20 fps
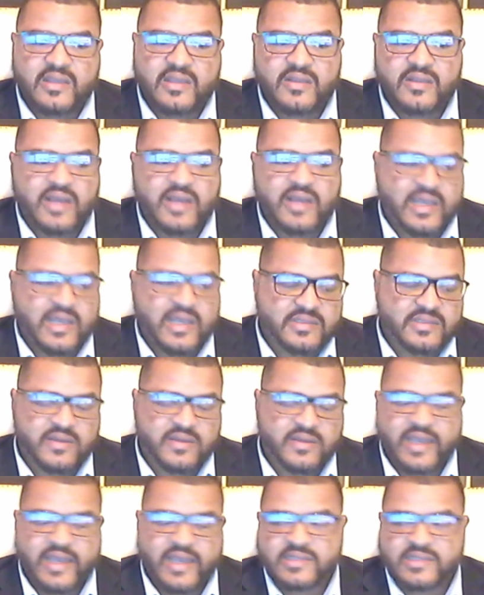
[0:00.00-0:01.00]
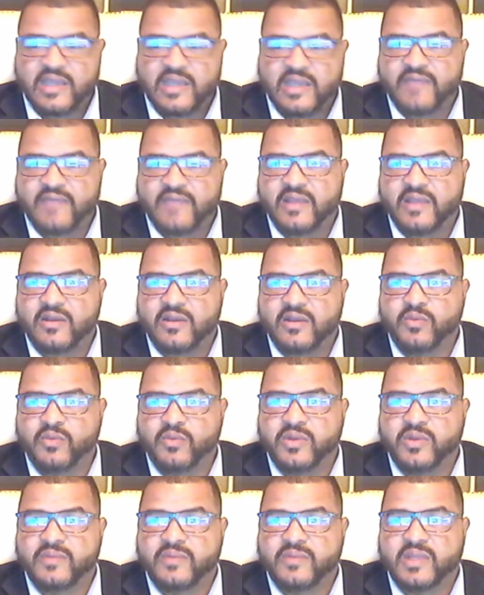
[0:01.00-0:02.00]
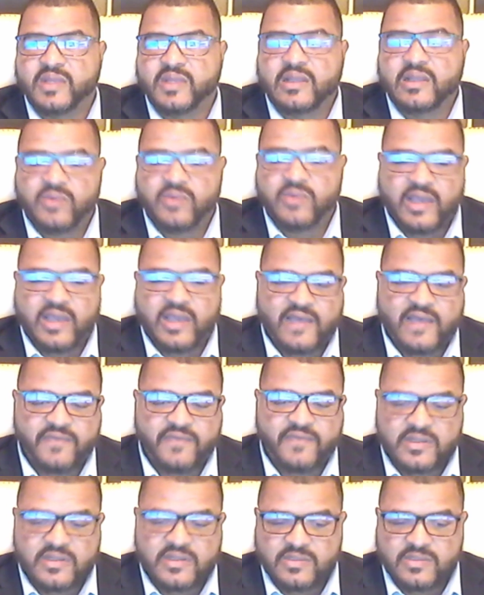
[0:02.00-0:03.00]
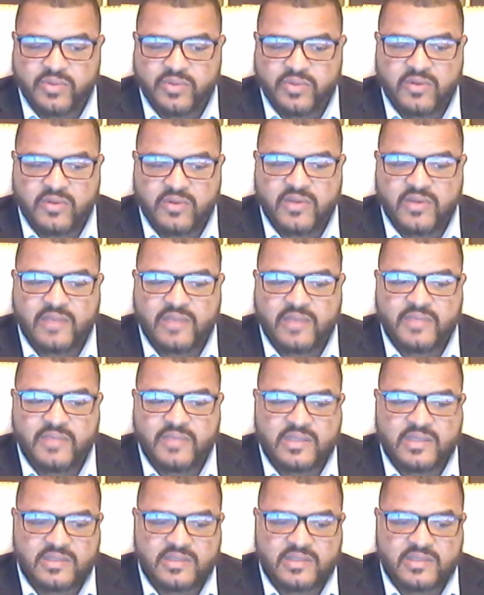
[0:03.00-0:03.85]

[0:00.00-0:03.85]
And I still actually have that notebook. But either way, I finished the program.